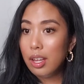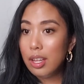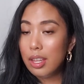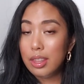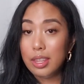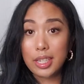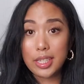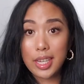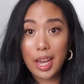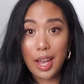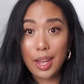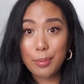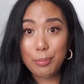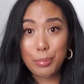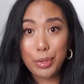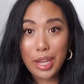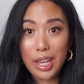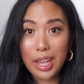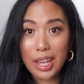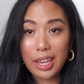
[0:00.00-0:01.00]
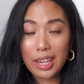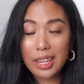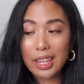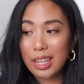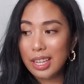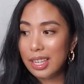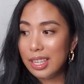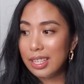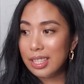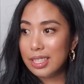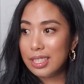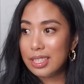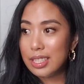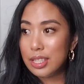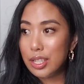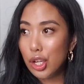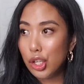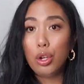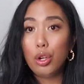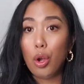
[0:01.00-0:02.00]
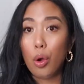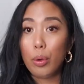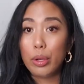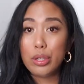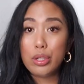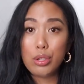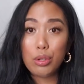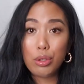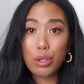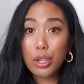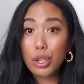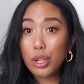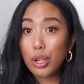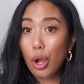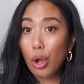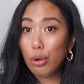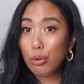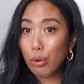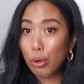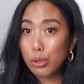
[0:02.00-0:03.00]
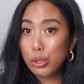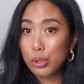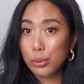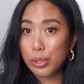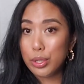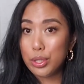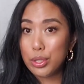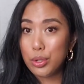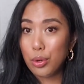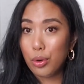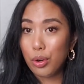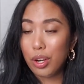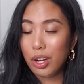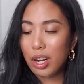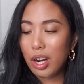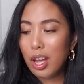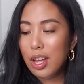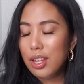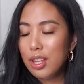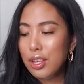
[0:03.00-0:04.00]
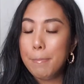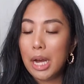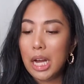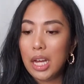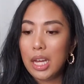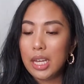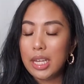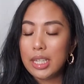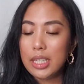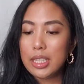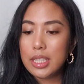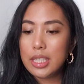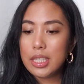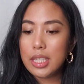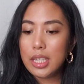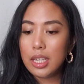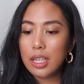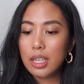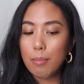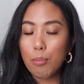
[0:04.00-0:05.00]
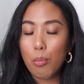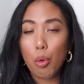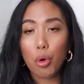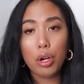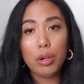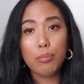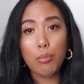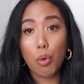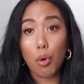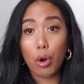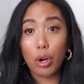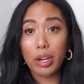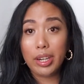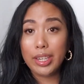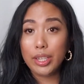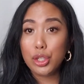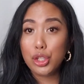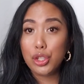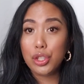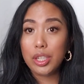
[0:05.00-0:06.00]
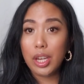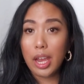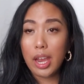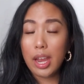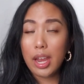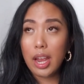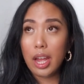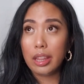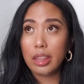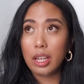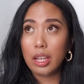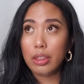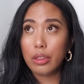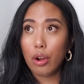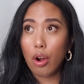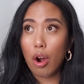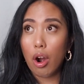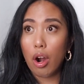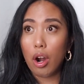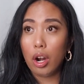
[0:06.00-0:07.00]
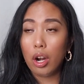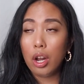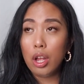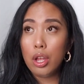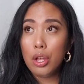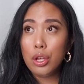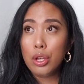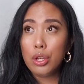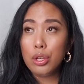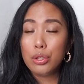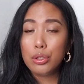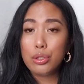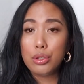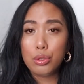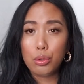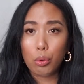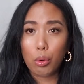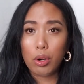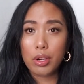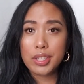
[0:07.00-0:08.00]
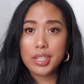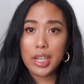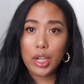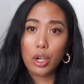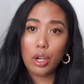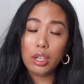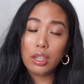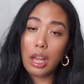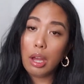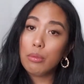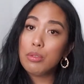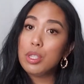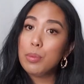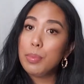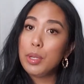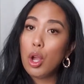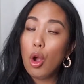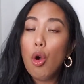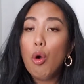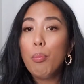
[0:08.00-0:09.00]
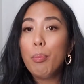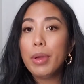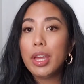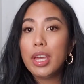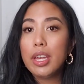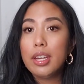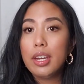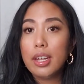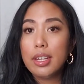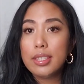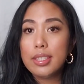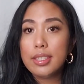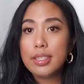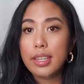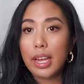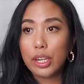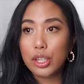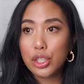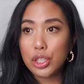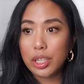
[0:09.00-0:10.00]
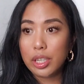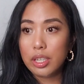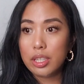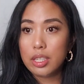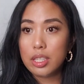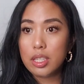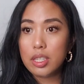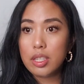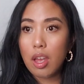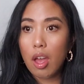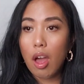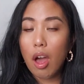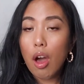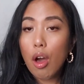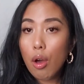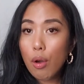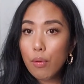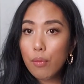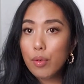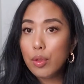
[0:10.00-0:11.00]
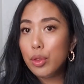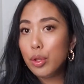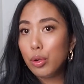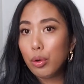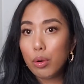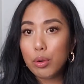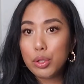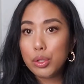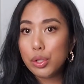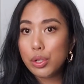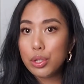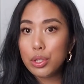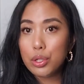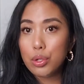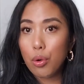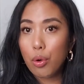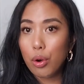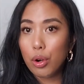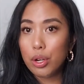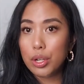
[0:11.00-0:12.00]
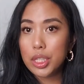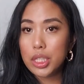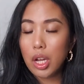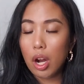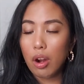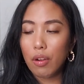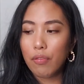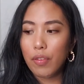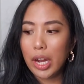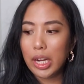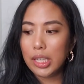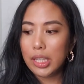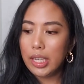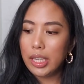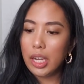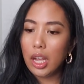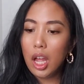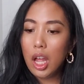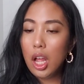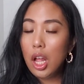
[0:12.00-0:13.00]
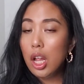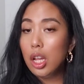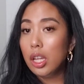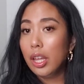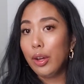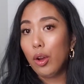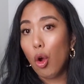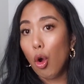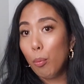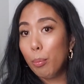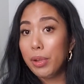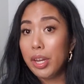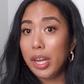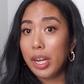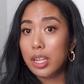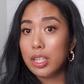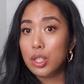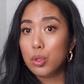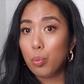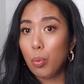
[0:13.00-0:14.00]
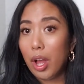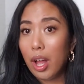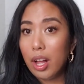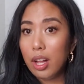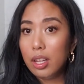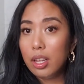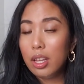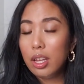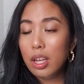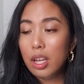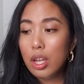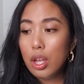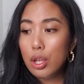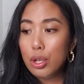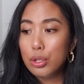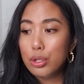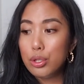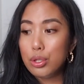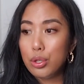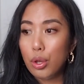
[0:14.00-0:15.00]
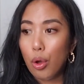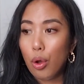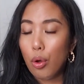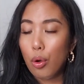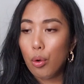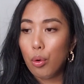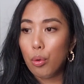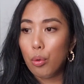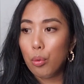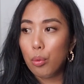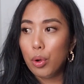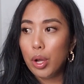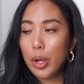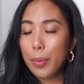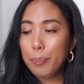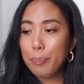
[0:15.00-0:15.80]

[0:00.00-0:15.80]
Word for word: the time being is going to the grocery store. But more and more each day, I think there are stores that are allowed to be open. Sections of the grocery stores are finally like opening as well. So